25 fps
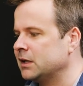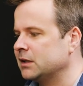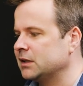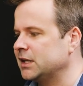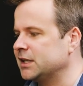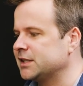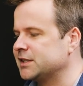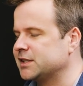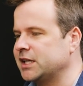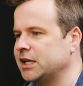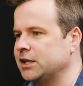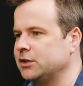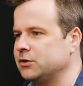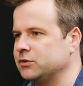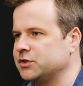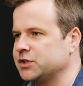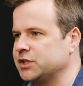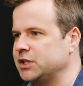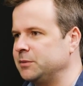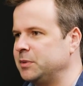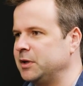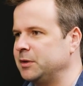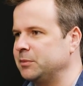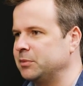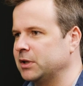Let's say you
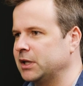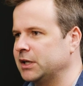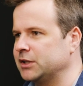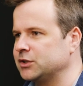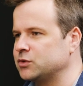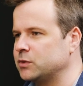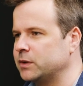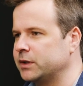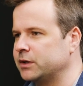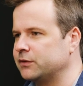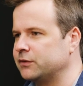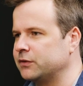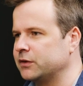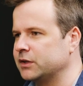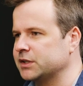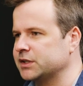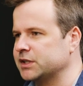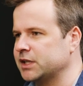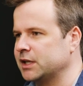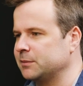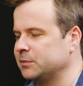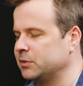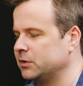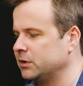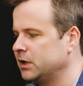see people on Twitter, for
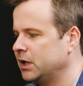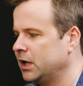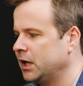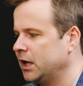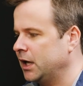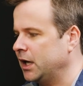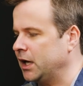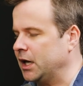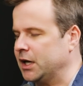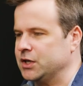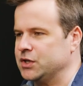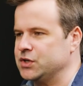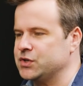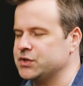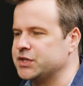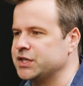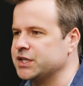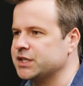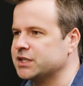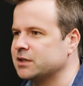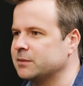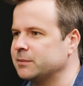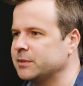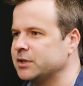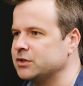example, and you see
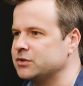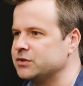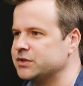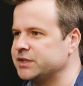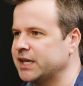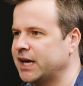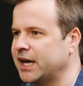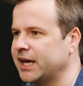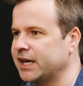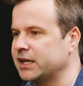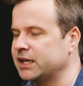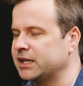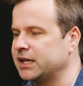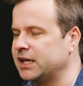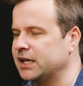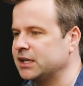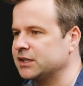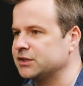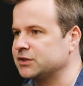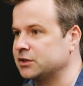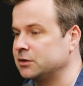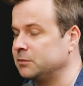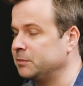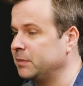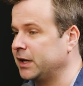somebody who's dying of cancer.